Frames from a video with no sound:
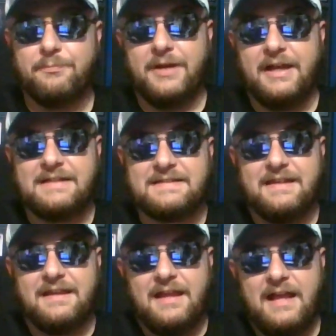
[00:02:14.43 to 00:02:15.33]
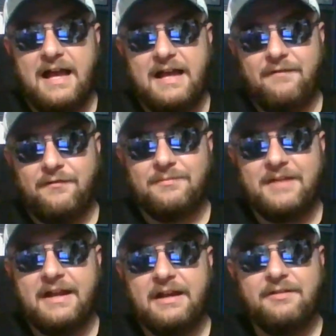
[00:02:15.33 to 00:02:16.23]
But from
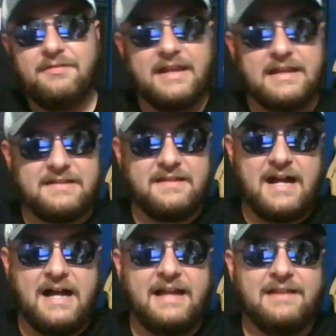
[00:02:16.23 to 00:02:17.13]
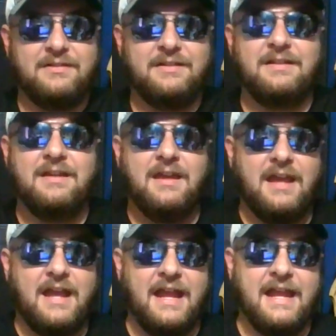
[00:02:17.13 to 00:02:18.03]
there, they get to the island,
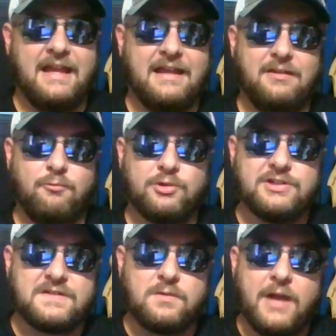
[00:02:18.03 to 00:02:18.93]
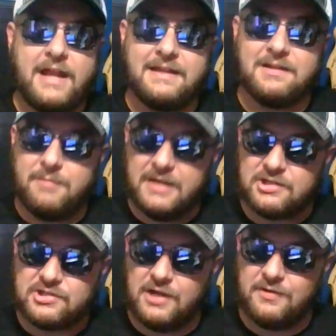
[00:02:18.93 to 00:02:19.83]
and we're just awaiting the
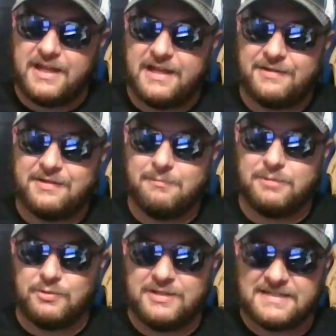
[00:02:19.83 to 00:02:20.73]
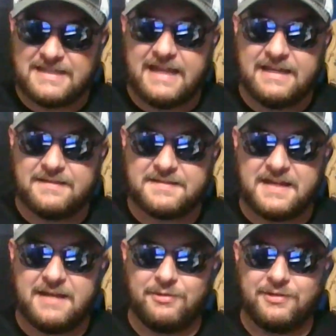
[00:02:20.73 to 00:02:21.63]
big showdown between Takeda, the
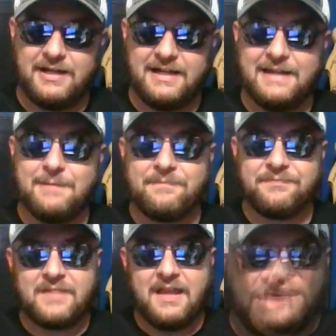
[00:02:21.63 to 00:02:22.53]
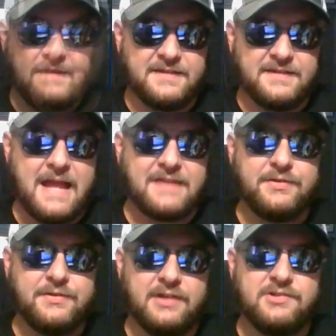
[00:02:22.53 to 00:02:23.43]
samurai, and this
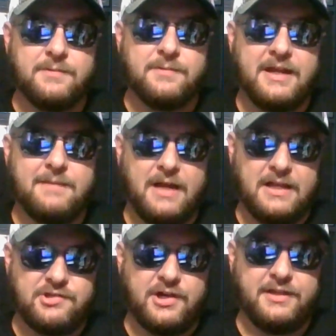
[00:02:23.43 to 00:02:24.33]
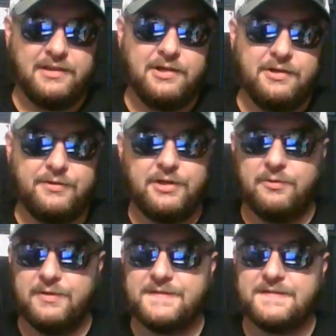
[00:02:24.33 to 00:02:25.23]
master ninja played by John Lone,
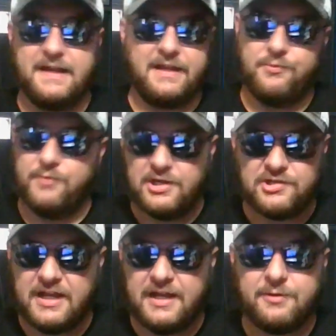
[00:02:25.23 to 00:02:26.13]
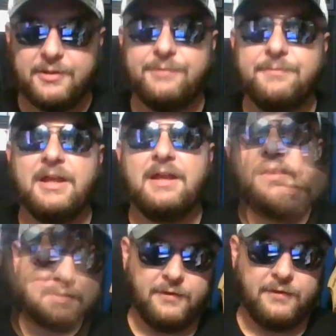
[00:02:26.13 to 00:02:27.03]
who was like in Rush Hour.
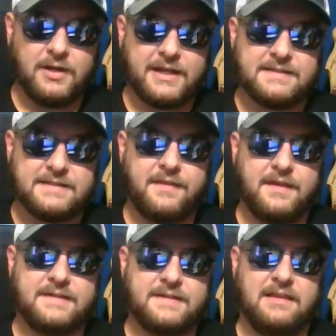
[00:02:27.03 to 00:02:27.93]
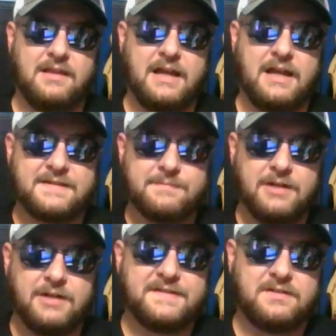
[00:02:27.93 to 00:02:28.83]
So before I get to the things I like, a
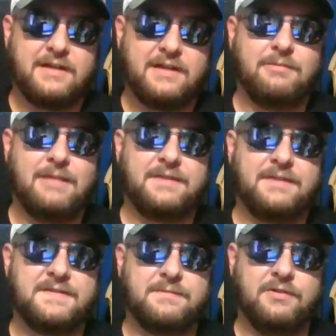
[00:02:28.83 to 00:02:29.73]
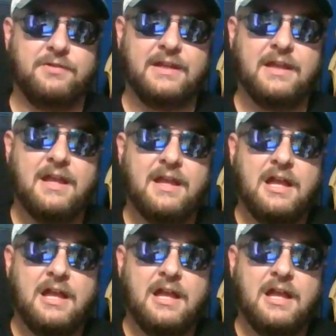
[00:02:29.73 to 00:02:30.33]
small disclaimer about this movie.